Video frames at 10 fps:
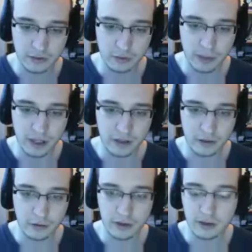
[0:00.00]
part
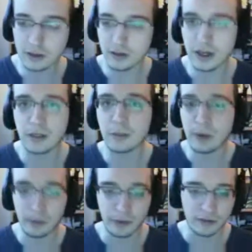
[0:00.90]
over here and the
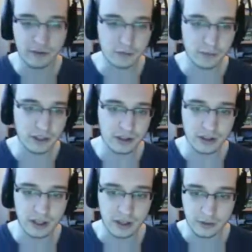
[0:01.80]
part where I've just been in the
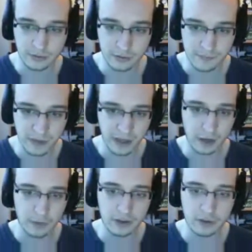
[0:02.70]
cave, and
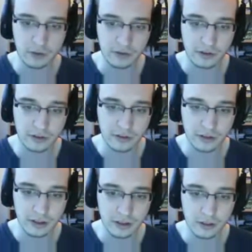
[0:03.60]
how it uses
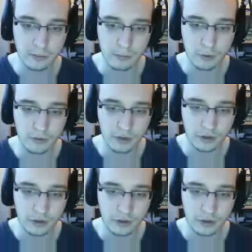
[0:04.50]
the moves that you